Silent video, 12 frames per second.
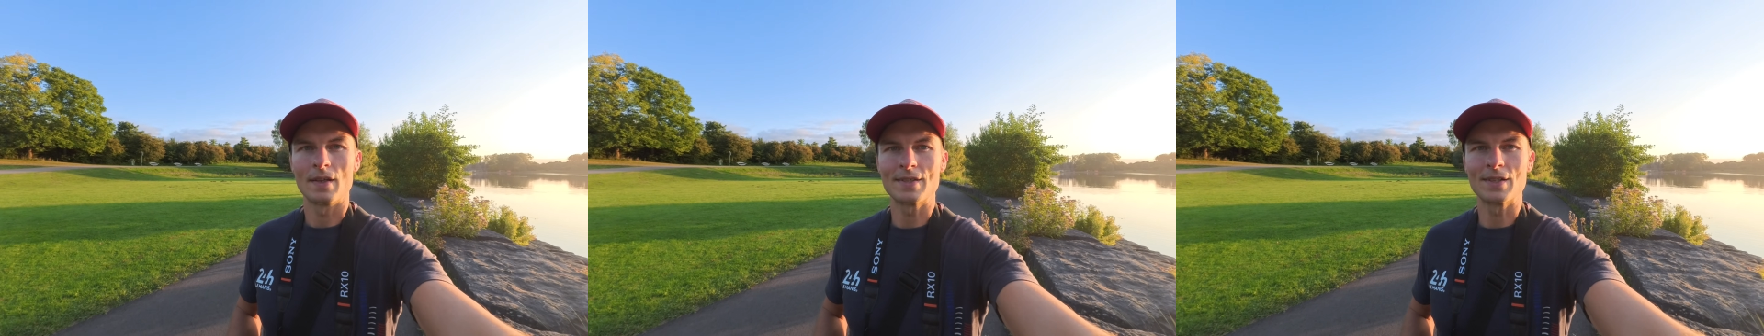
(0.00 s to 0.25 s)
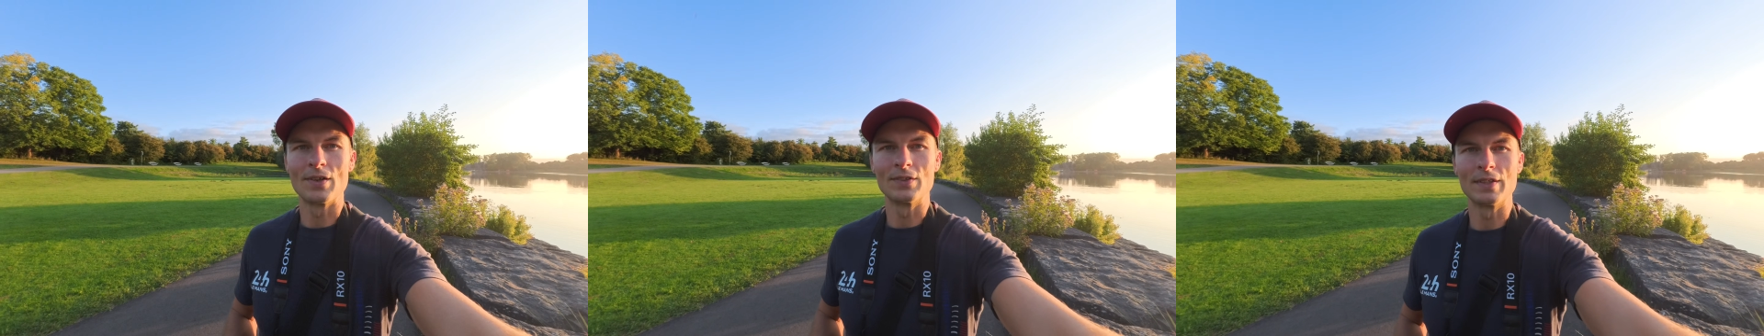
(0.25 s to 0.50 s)
It's
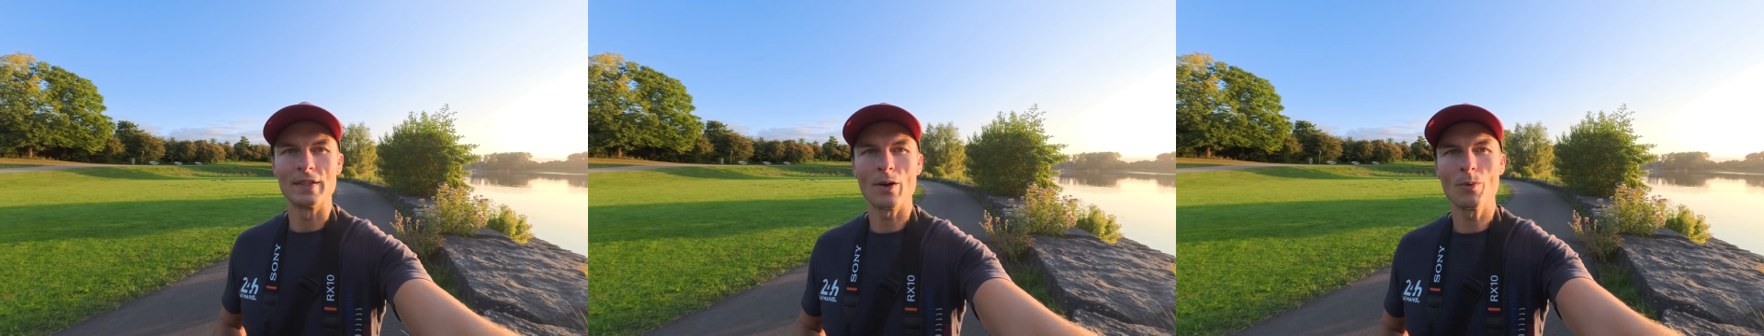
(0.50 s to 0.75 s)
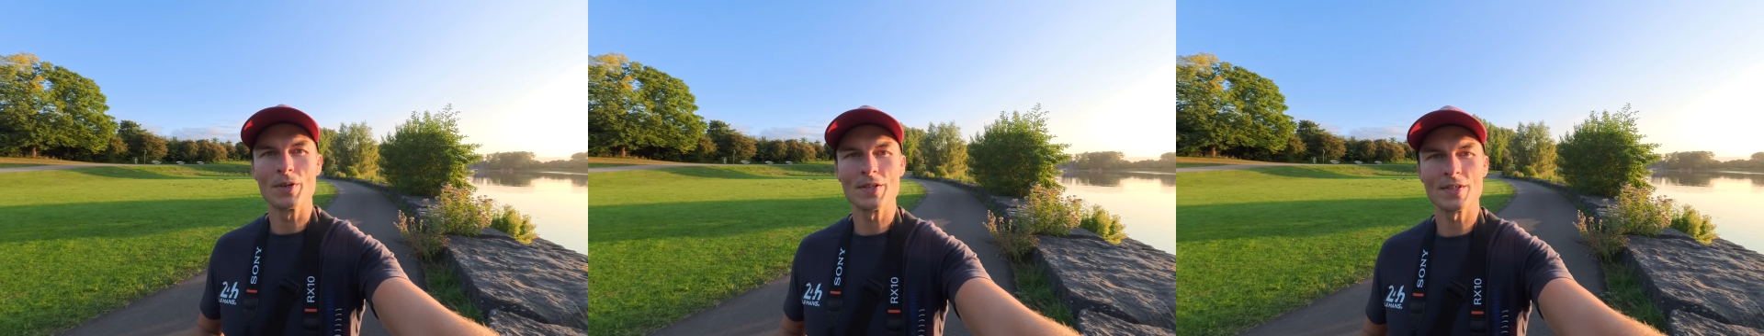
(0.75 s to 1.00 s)
golden
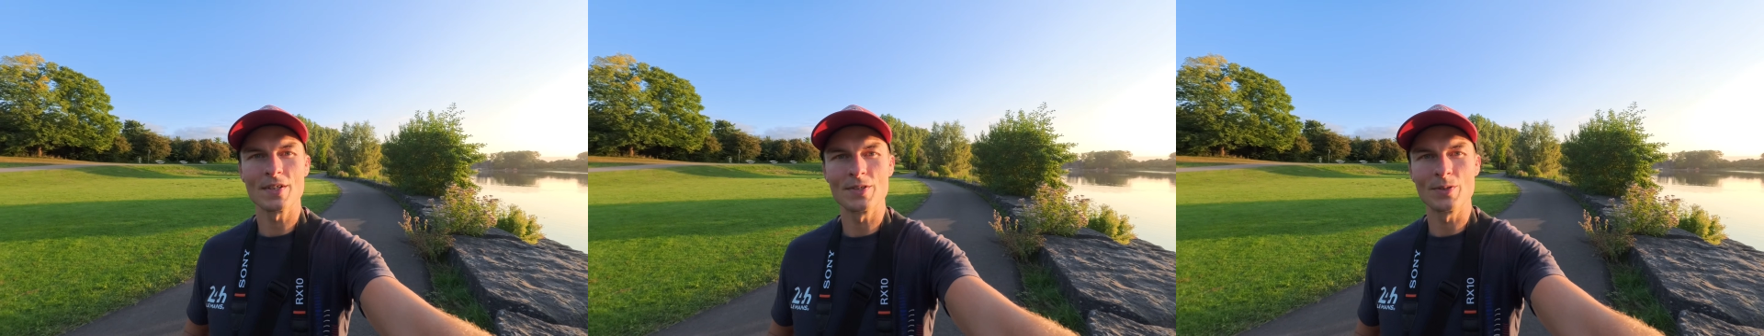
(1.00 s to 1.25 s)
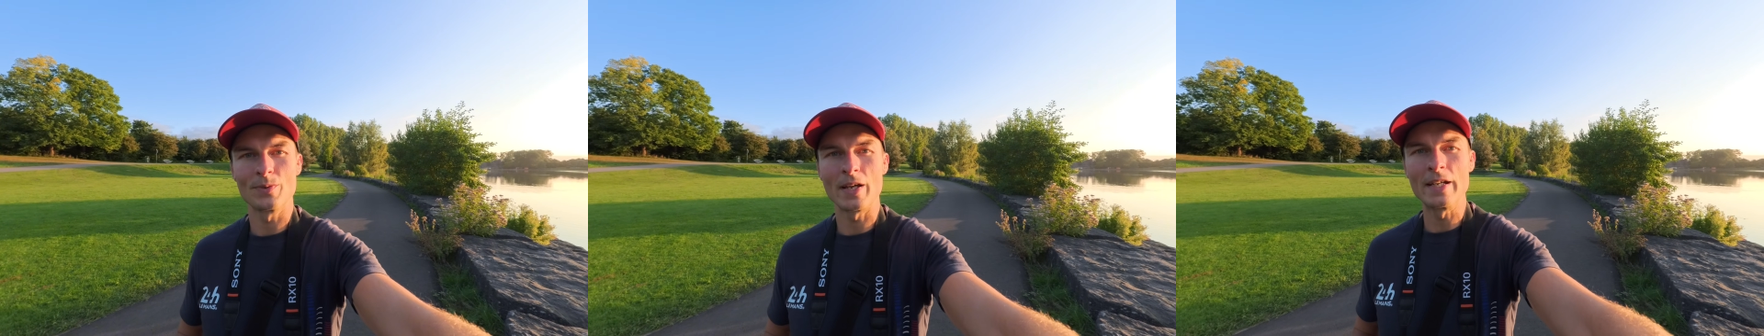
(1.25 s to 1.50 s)
hours,
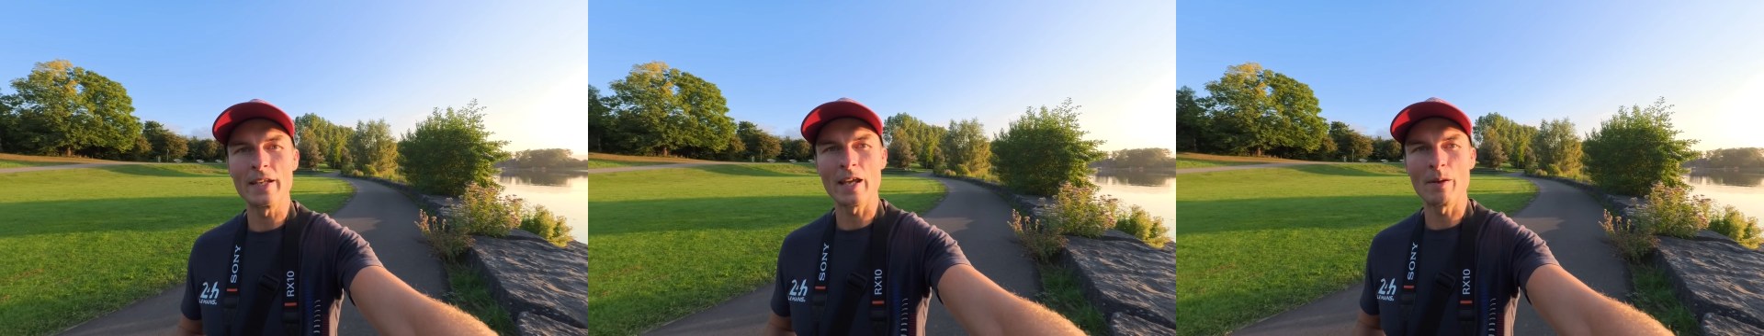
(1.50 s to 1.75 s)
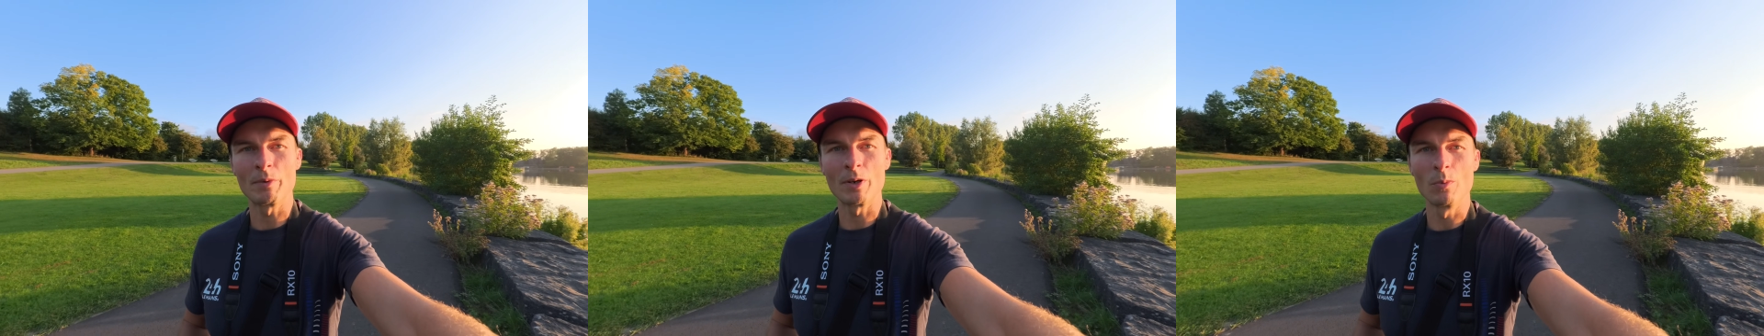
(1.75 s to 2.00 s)
so any
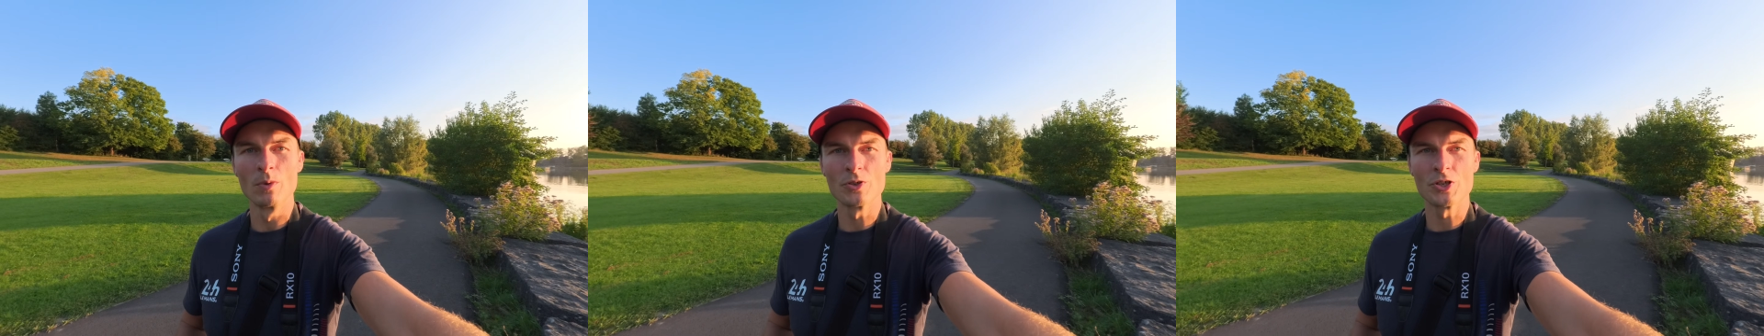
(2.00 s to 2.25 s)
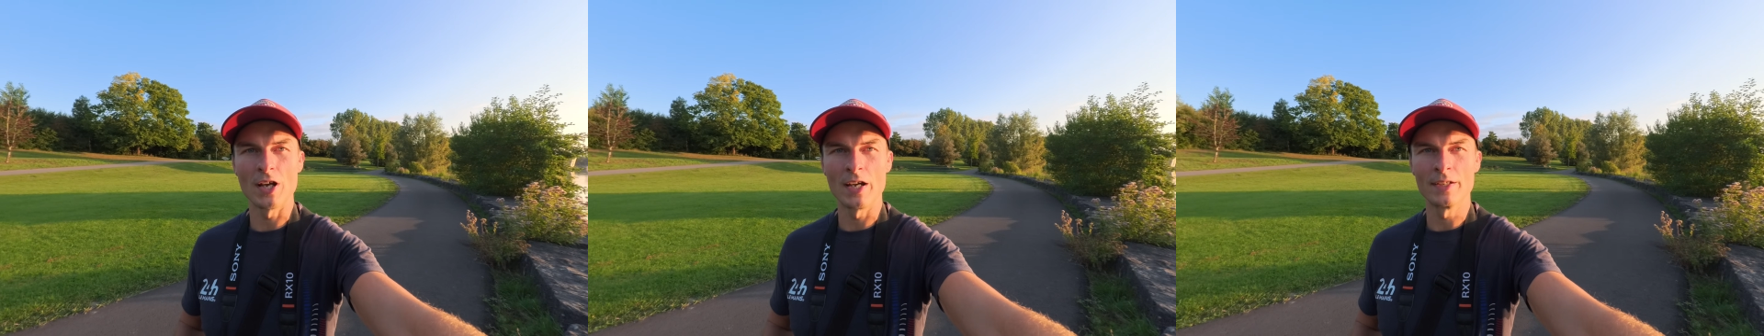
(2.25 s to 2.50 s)
camera will
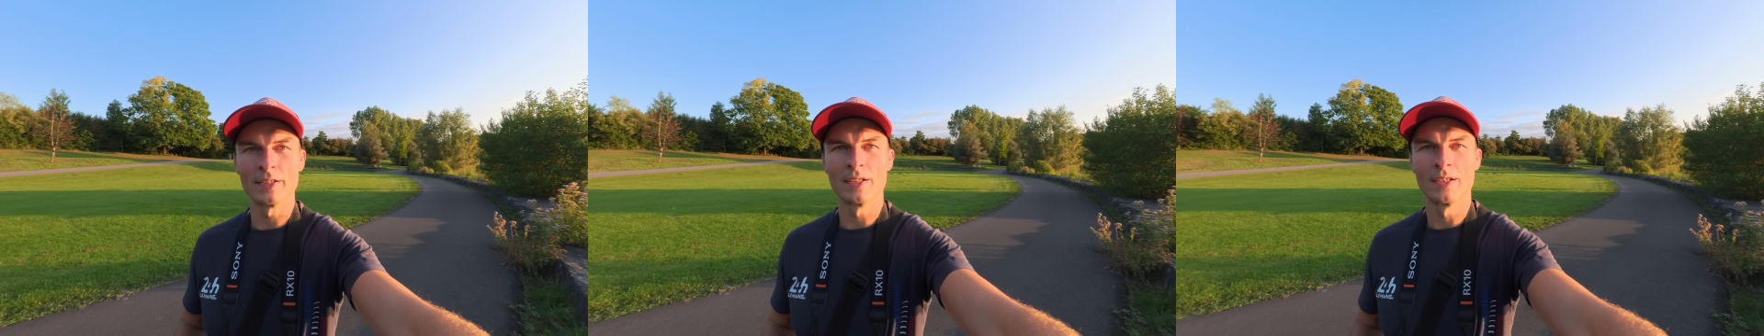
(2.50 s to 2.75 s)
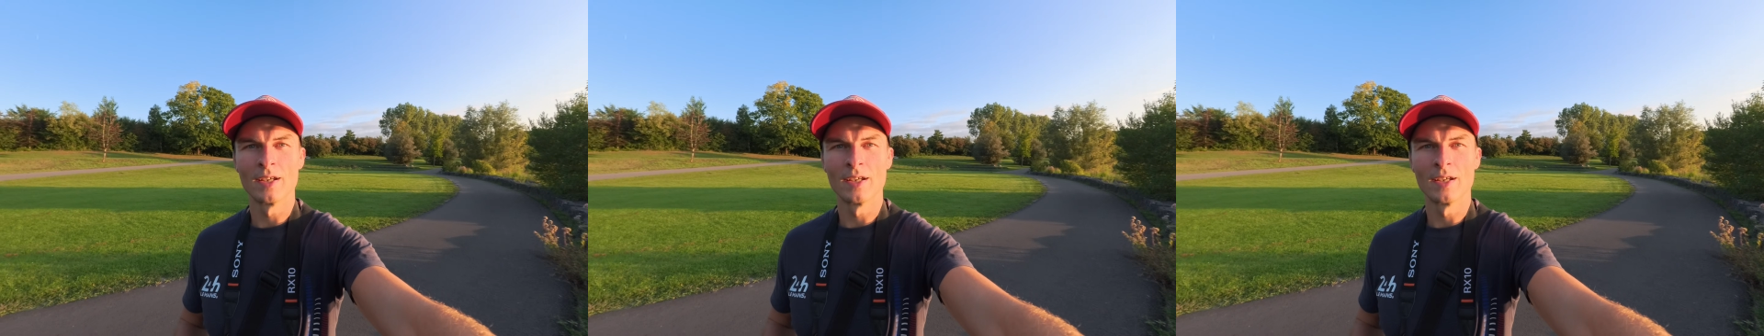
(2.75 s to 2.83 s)
shine.